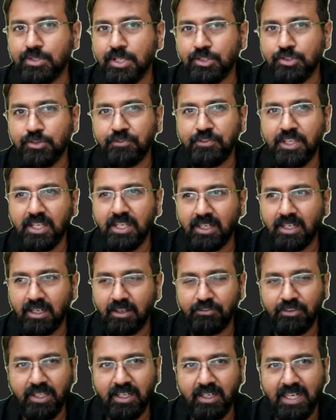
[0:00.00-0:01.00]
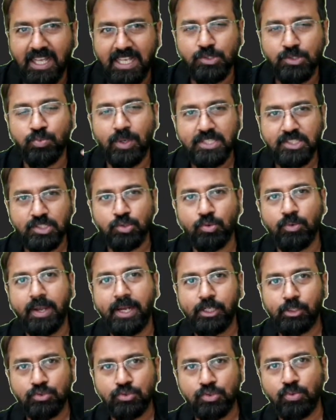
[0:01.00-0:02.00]
So we realized 1 square,
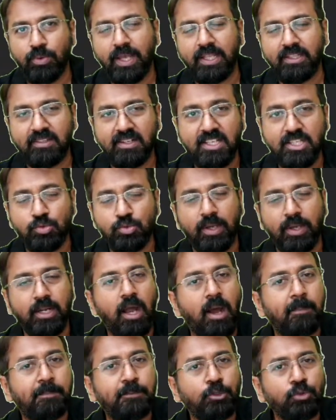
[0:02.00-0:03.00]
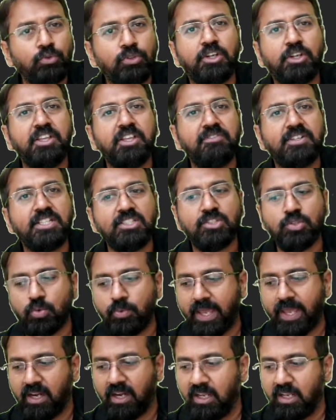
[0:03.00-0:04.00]
2 square, 3 square, up to 31 square.